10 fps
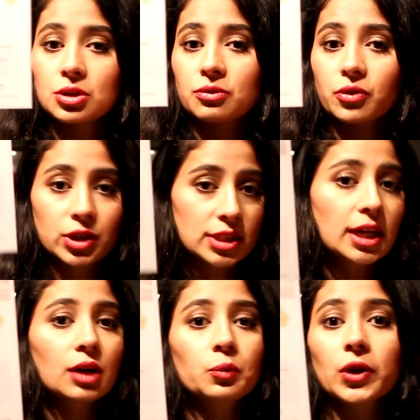do for the
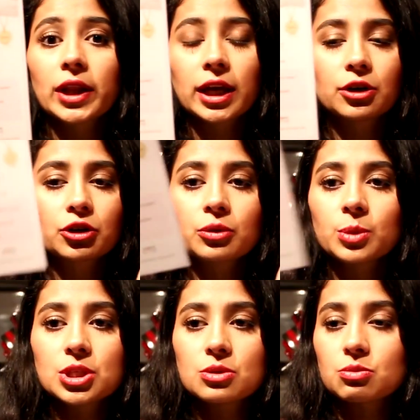second one later,
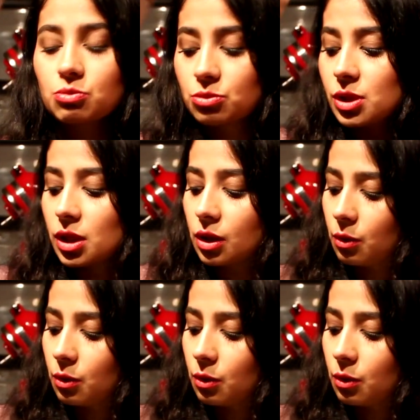which is really